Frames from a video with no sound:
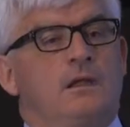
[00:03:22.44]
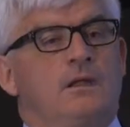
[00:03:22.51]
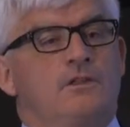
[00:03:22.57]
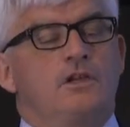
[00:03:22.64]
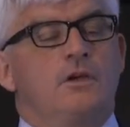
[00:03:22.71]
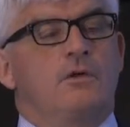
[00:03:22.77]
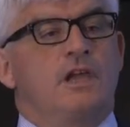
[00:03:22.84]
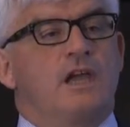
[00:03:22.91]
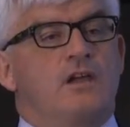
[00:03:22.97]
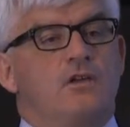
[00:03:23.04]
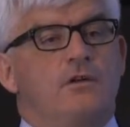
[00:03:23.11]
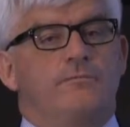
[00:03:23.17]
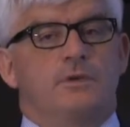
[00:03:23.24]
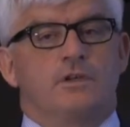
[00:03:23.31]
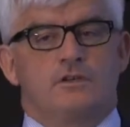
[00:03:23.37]
The UK
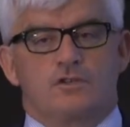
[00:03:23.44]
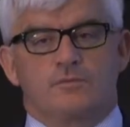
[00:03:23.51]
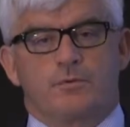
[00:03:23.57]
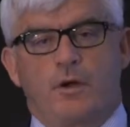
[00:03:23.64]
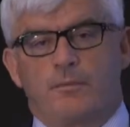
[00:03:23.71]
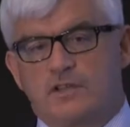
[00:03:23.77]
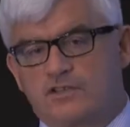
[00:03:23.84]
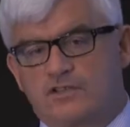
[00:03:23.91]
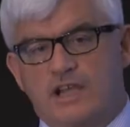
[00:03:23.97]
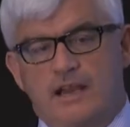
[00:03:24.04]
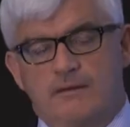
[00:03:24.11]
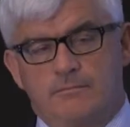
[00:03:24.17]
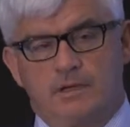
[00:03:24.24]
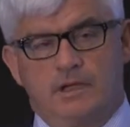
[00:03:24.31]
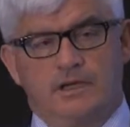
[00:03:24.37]
government has promised
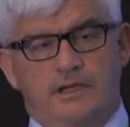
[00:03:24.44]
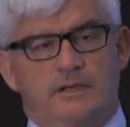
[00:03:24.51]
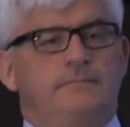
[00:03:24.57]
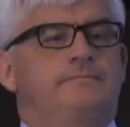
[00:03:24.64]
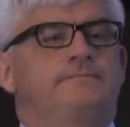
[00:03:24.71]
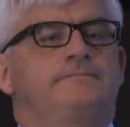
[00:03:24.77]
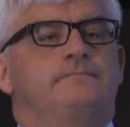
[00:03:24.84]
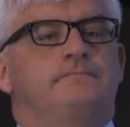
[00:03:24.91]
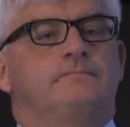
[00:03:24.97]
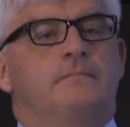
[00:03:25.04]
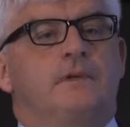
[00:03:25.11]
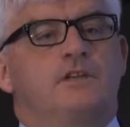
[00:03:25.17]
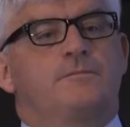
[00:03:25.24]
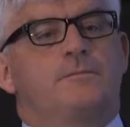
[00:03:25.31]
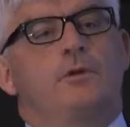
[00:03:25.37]
10 billion.
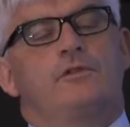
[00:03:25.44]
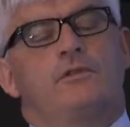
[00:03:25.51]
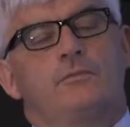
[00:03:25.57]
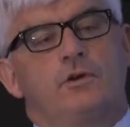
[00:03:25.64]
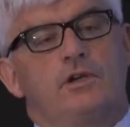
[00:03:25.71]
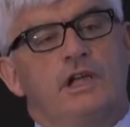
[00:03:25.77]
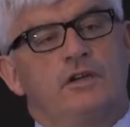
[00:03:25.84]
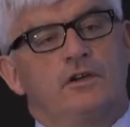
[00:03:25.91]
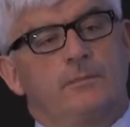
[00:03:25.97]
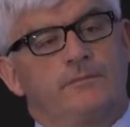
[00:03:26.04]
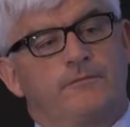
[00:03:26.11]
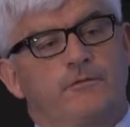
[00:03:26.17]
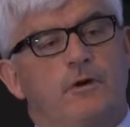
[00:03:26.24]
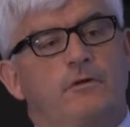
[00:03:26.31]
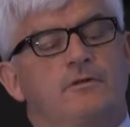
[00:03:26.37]
It's put the money in up
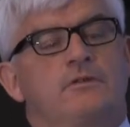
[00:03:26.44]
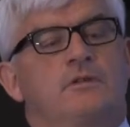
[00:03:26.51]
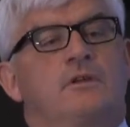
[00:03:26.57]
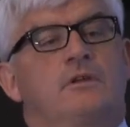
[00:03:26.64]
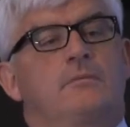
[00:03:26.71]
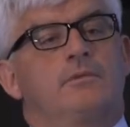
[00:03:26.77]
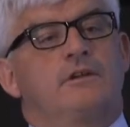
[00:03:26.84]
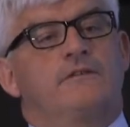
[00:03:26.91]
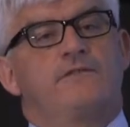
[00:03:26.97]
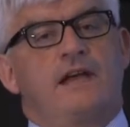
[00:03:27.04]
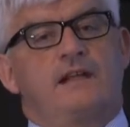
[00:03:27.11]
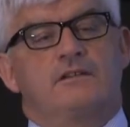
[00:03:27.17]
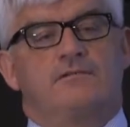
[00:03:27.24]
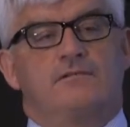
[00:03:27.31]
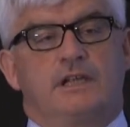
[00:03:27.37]
front, but
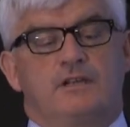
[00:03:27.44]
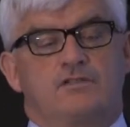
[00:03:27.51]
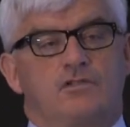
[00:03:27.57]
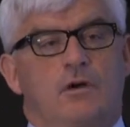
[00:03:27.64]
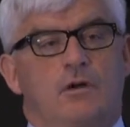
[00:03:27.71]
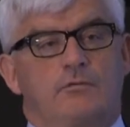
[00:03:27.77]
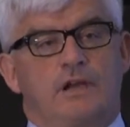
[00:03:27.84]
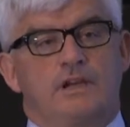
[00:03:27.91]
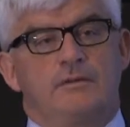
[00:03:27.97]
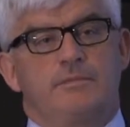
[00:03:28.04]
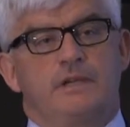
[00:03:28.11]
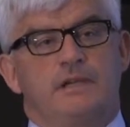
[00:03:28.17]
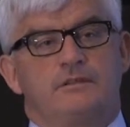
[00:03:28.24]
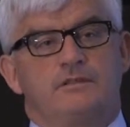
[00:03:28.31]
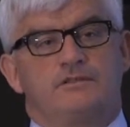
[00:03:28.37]
effectively it's already
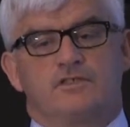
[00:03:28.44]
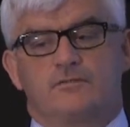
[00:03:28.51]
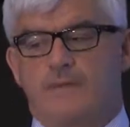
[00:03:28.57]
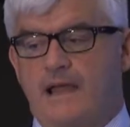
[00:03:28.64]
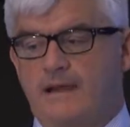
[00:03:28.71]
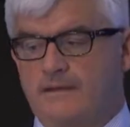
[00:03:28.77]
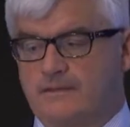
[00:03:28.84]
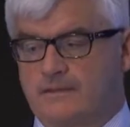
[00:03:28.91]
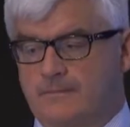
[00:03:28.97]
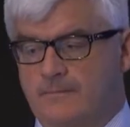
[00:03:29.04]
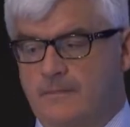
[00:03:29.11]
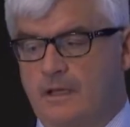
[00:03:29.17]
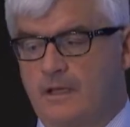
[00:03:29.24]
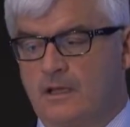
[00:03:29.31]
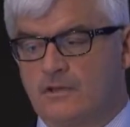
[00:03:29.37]
been spent.
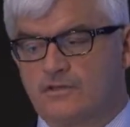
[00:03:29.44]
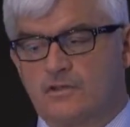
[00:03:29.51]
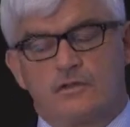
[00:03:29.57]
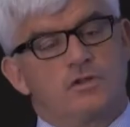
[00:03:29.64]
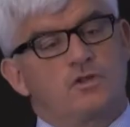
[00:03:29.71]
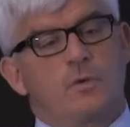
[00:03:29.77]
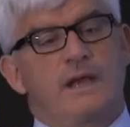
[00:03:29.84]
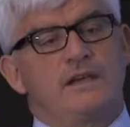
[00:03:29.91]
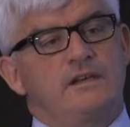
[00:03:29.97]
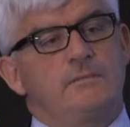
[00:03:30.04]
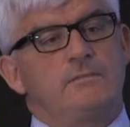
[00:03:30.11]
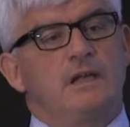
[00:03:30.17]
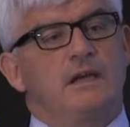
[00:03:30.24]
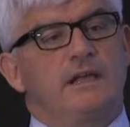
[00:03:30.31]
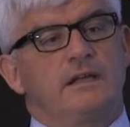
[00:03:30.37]
So the 20
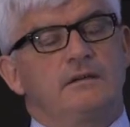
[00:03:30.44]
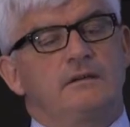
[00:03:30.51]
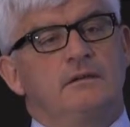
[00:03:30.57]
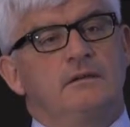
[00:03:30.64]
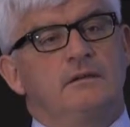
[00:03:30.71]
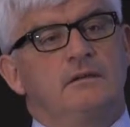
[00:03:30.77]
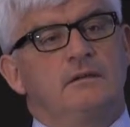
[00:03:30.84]
billion